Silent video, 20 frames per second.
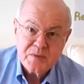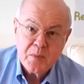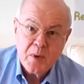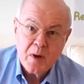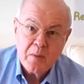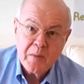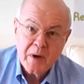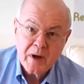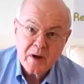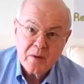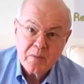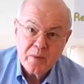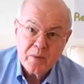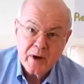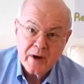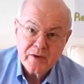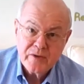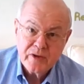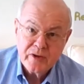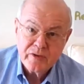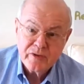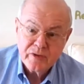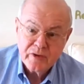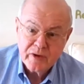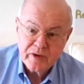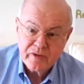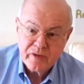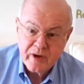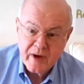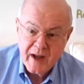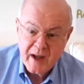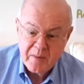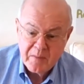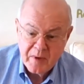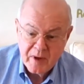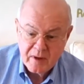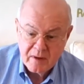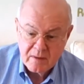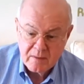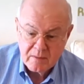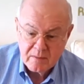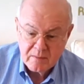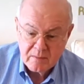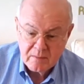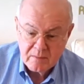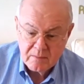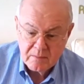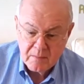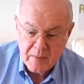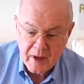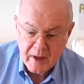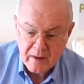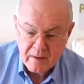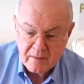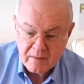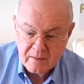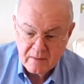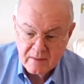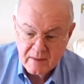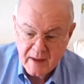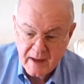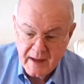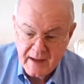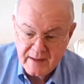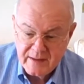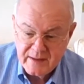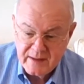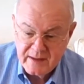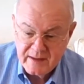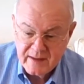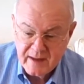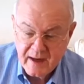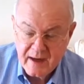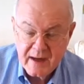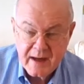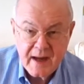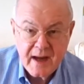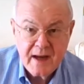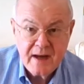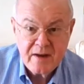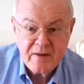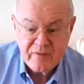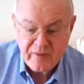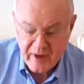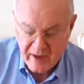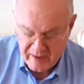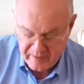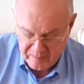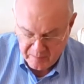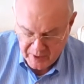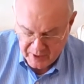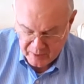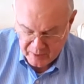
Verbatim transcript: a small microprocessor. It's an Atmel model ATtiny 85